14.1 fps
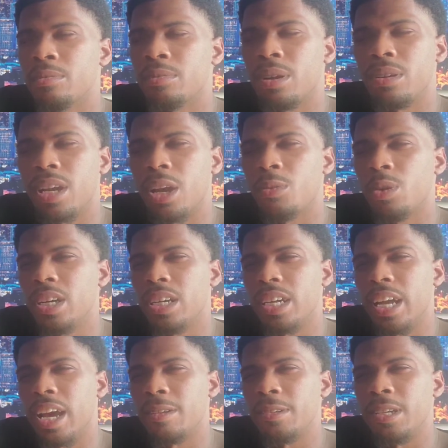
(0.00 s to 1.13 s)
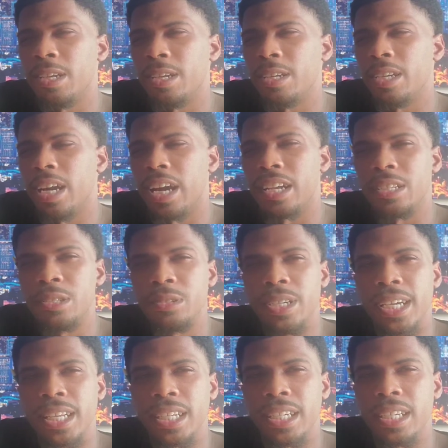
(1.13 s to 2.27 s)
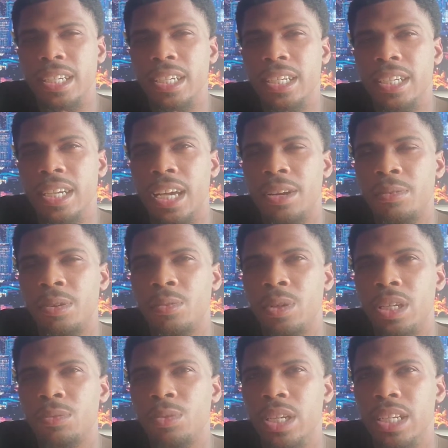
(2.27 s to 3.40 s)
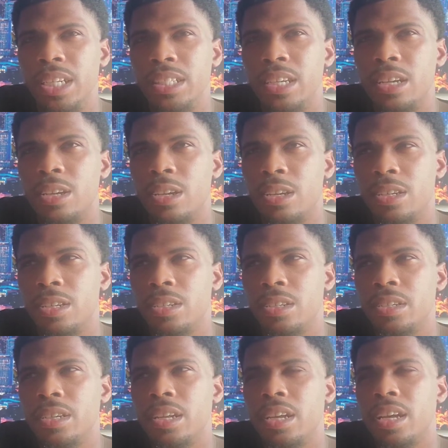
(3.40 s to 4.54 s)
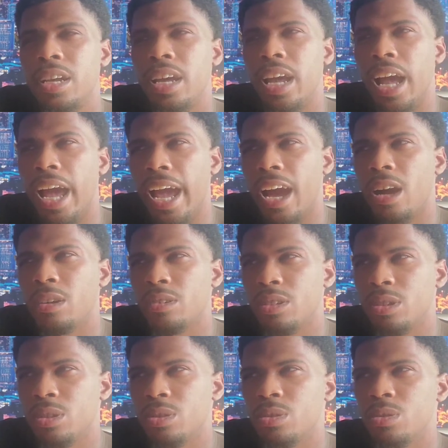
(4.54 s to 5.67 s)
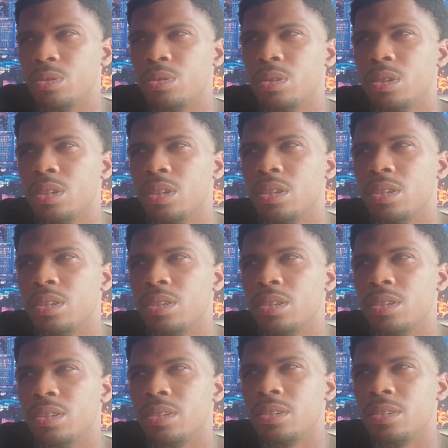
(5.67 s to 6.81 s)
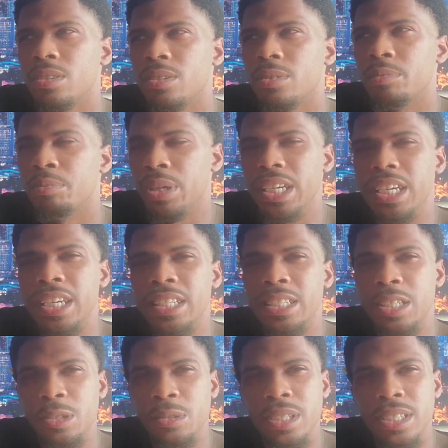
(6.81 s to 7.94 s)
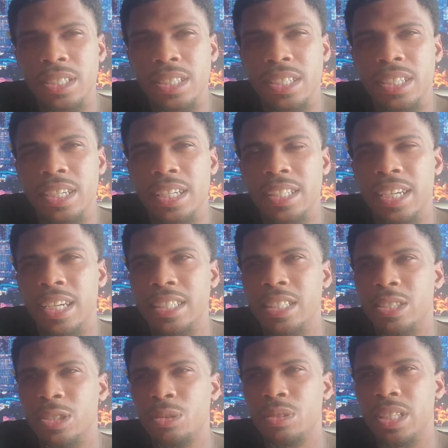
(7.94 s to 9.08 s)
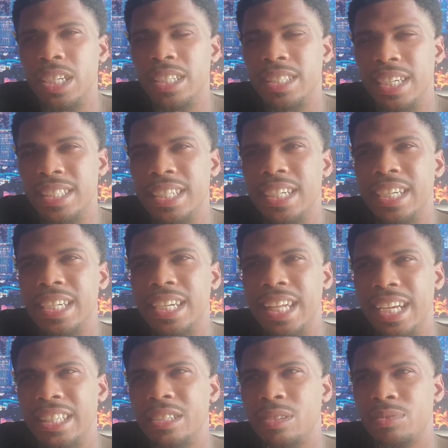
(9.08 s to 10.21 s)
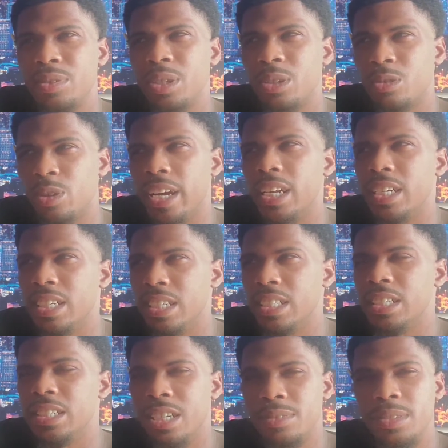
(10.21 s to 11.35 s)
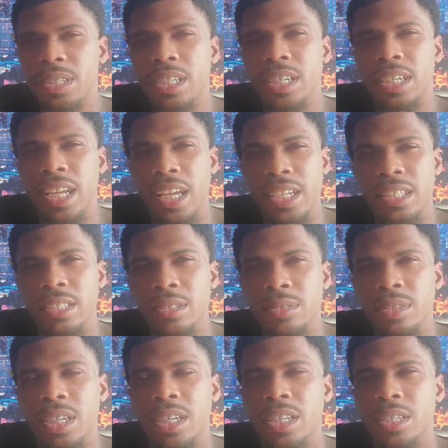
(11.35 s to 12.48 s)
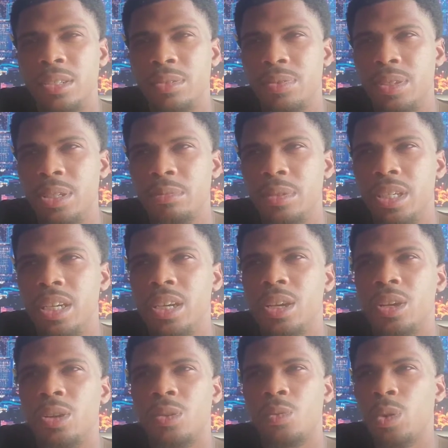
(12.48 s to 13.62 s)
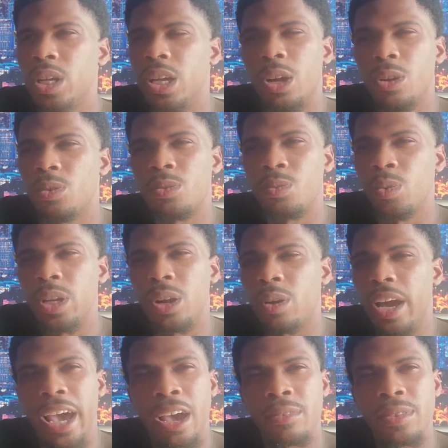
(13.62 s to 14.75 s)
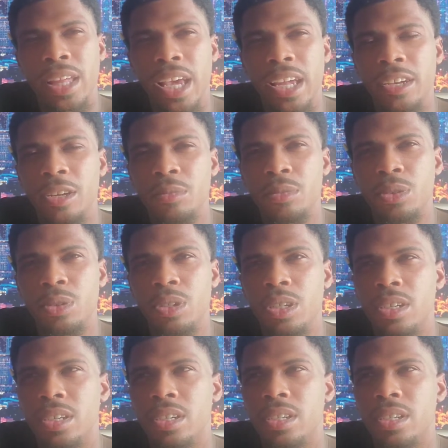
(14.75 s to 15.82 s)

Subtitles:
bro, like we're gonna have to learn how to do that again. Like we need to learn how to be in unison and to do things as a collective for the greater good of the collective. You feel me? We don't have that no more,